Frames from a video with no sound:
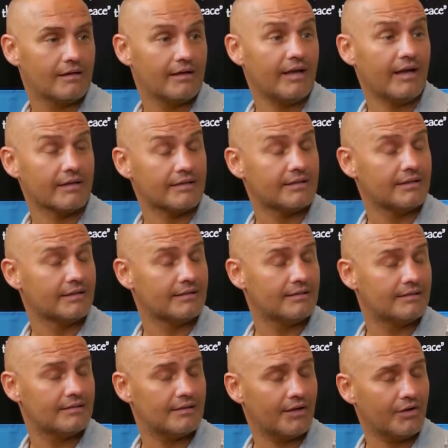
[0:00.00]
Yes,
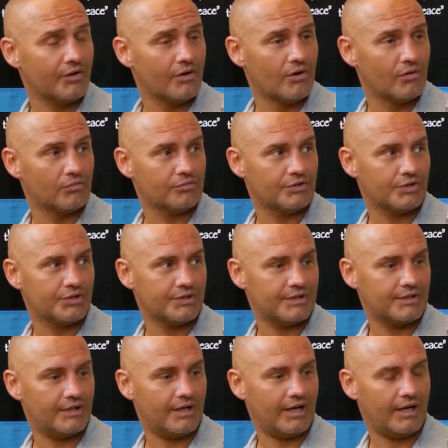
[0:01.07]
it's, you know,
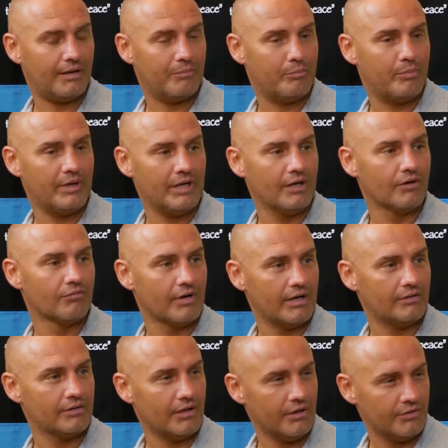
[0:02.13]
just being
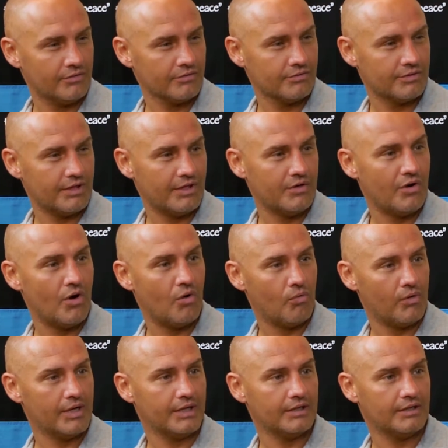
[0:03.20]
around others and
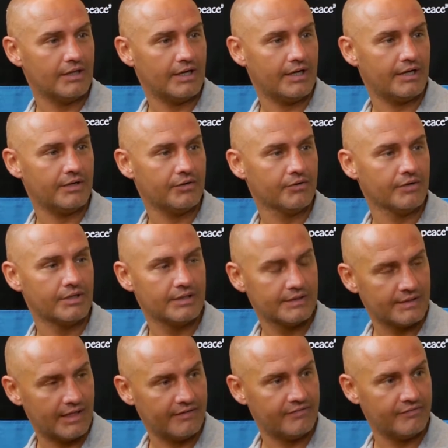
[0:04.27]
knowing that you're in a
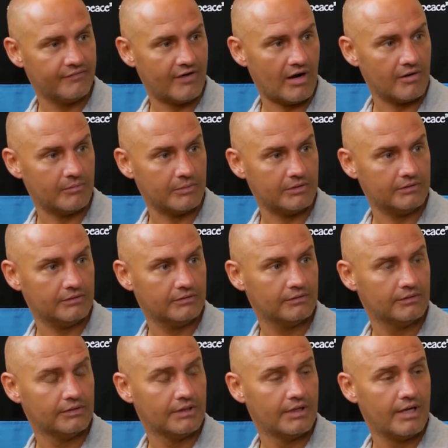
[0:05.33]
safe environment
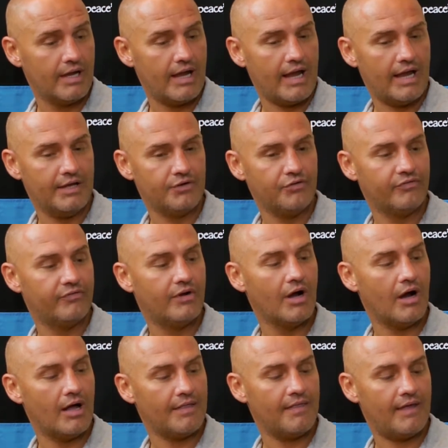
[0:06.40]
and you've
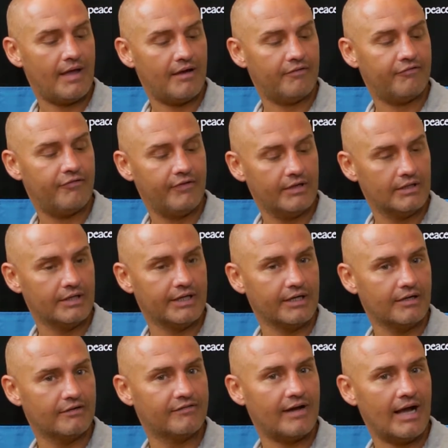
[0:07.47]
got that
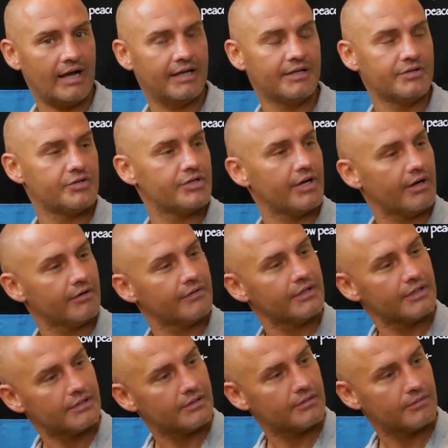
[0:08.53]
feeling of, I can share
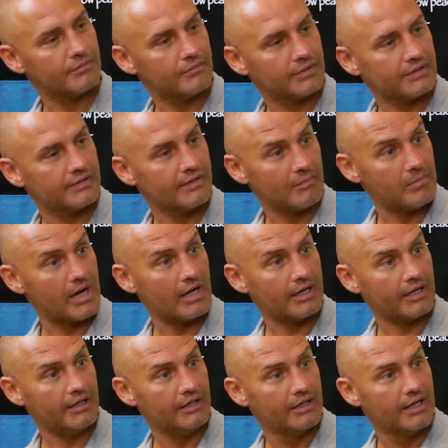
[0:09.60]
this with
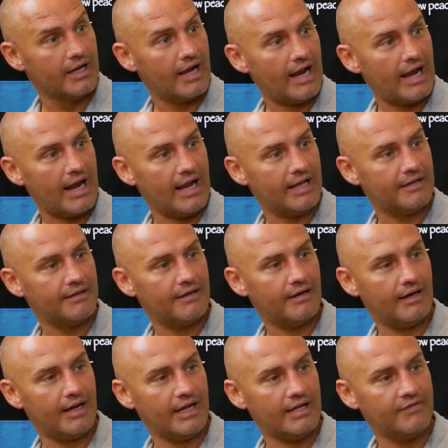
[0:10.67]
somebody, and
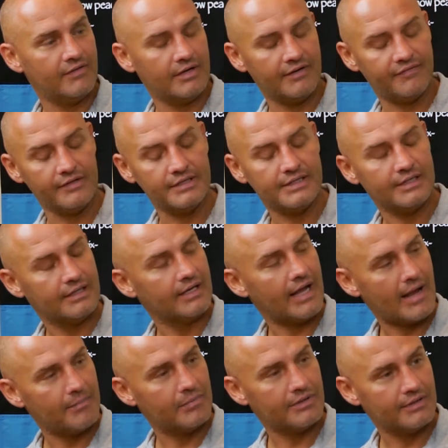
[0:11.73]
even if it didn't
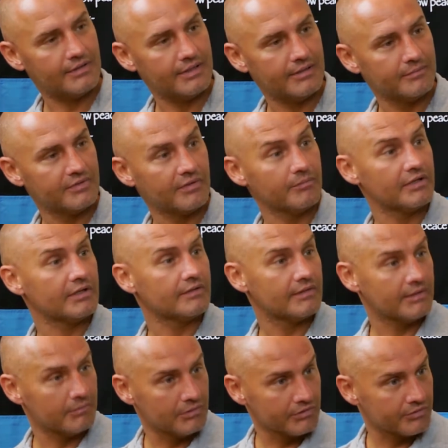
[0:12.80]
happen to them, something
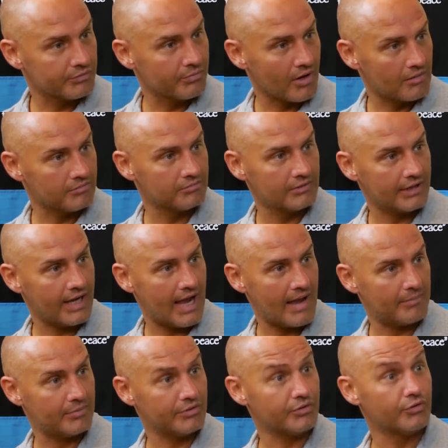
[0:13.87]
similar has probably
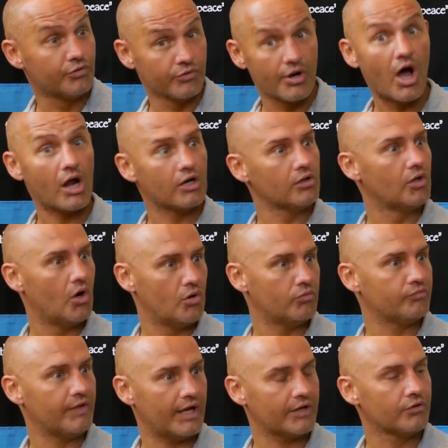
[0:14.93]
happened. You're not
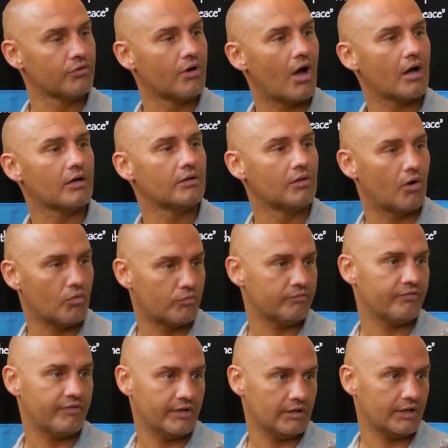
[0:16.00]
alone. That you're not
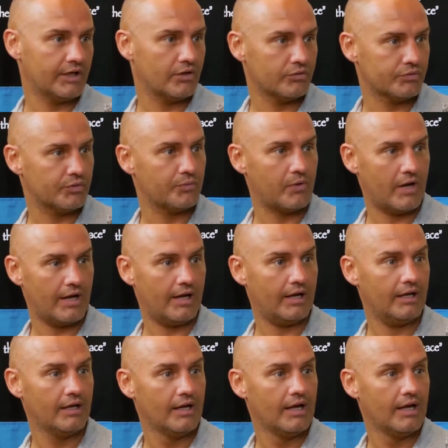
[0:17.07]
alone feeling goes away.